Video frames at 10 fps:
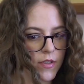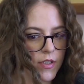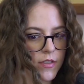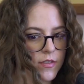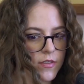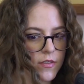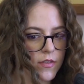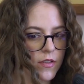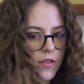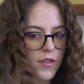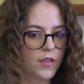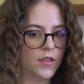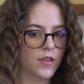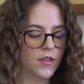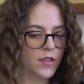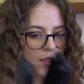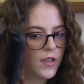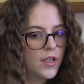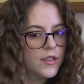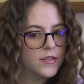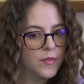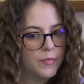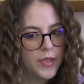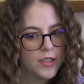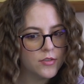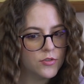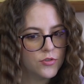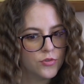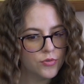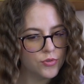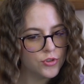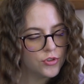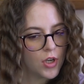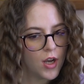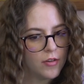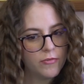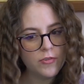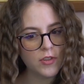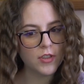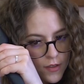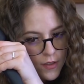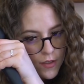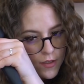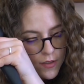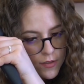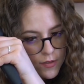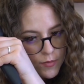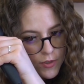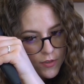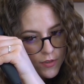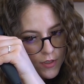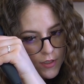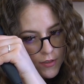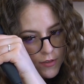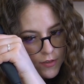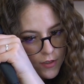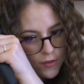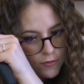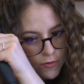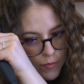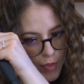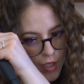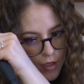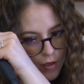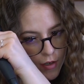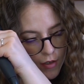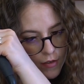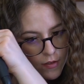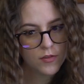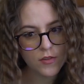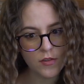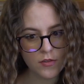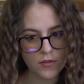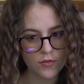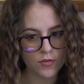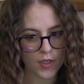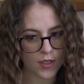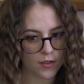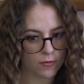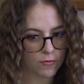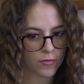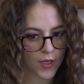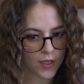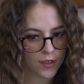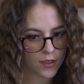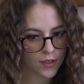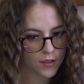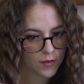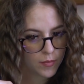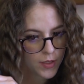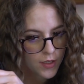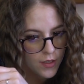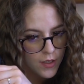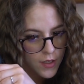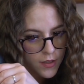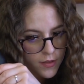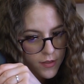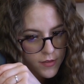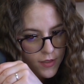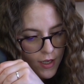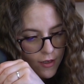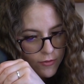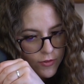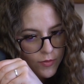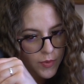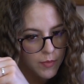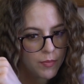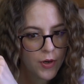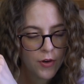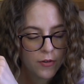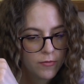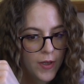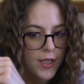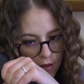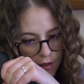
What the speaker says: This is a bit too soft. I'm just gonna start from here just to try and define it a little bit. It doesn't have to be perfect.